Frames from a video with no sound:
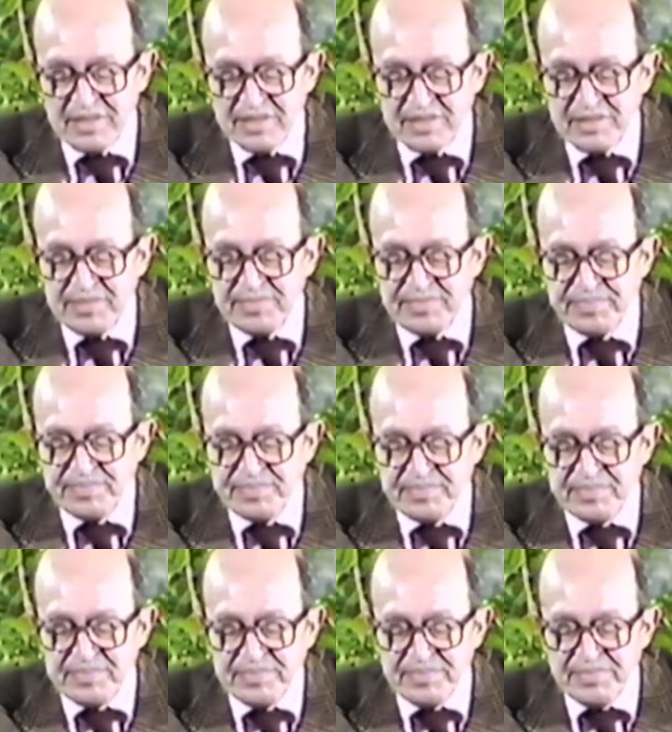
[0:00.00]

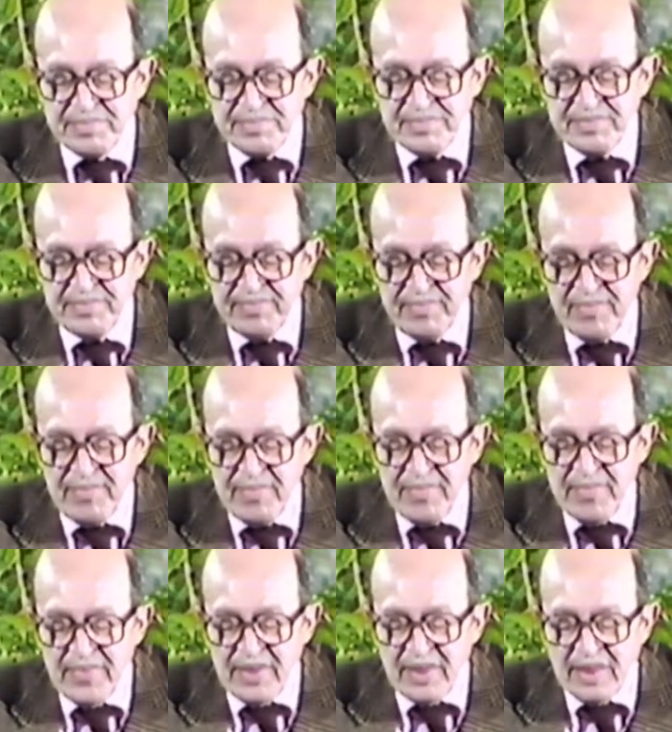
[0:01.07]

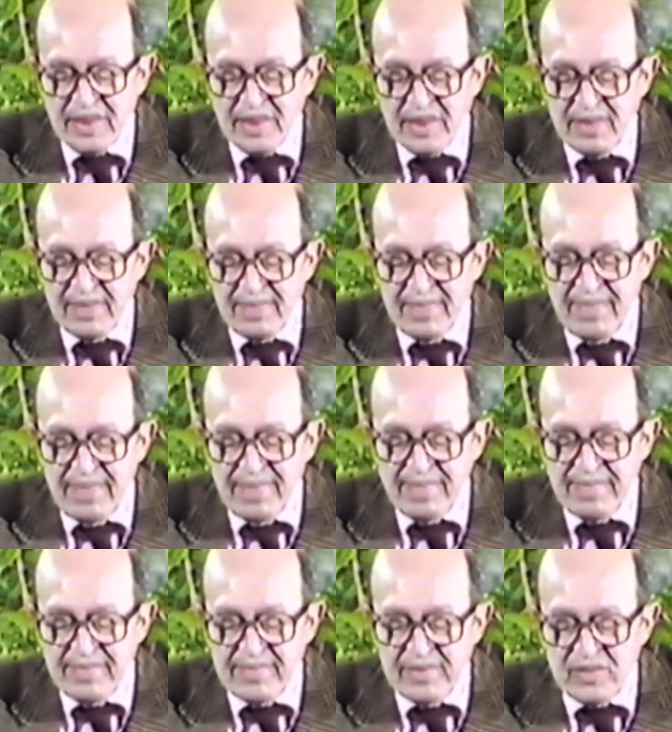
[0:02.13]

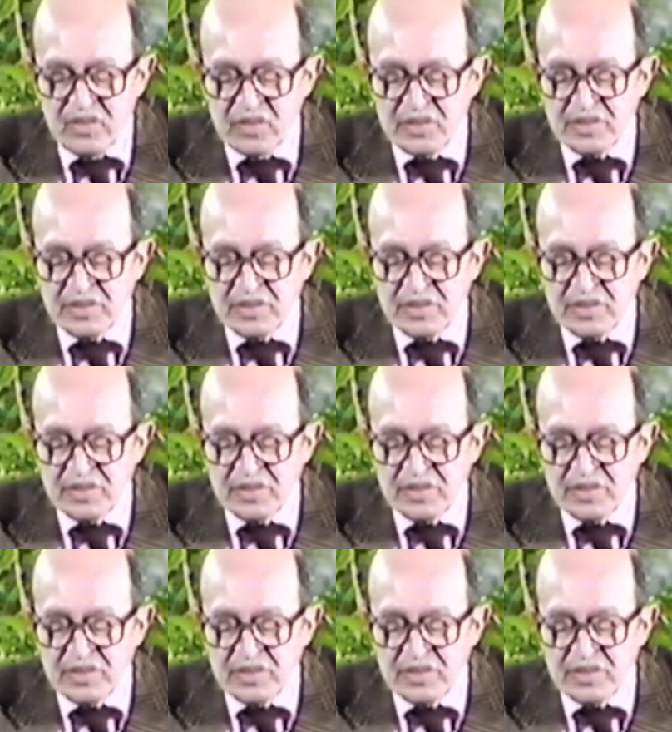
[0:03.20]
[no speech]